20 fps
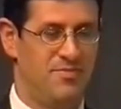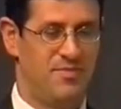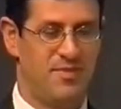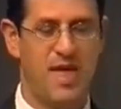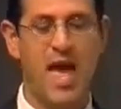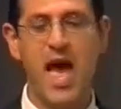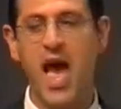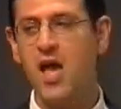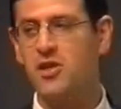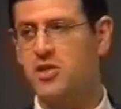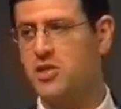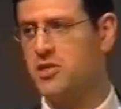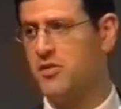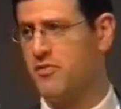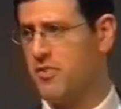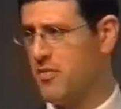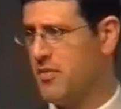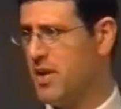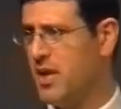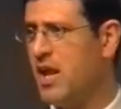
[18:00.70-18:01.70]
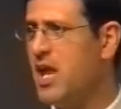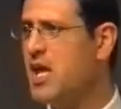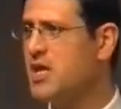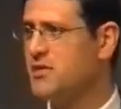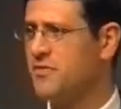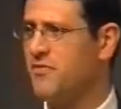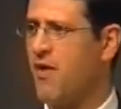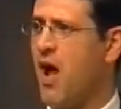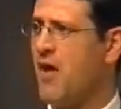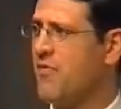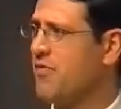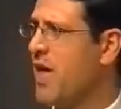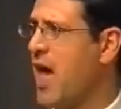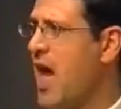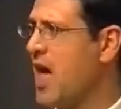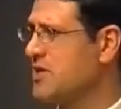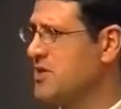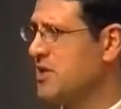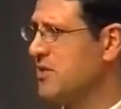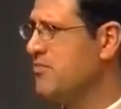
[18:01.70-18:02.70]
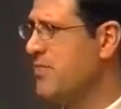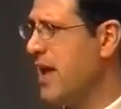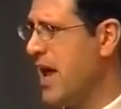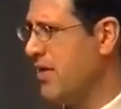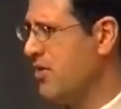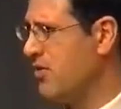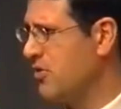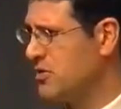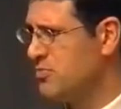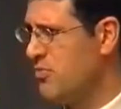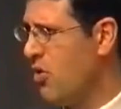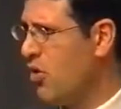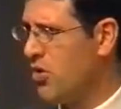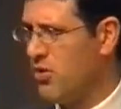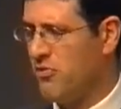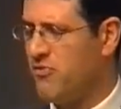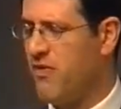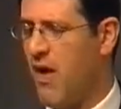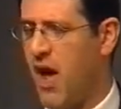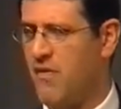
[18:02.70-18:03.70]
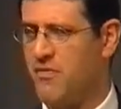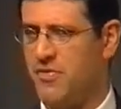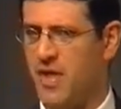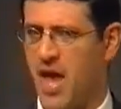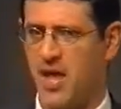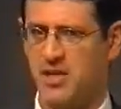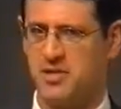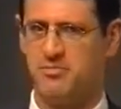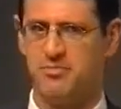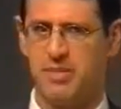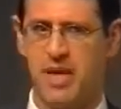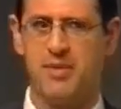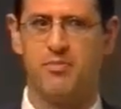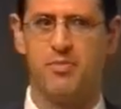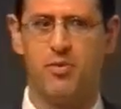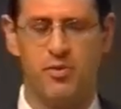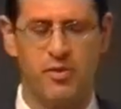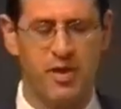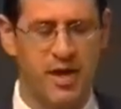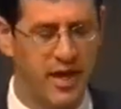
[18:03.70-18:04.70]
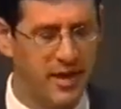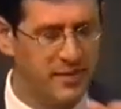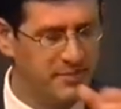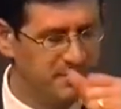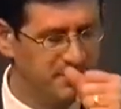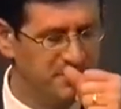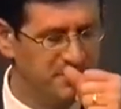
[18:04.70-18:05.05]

Thousands of them, at least 5,000 men. There was more than 5,000 people there.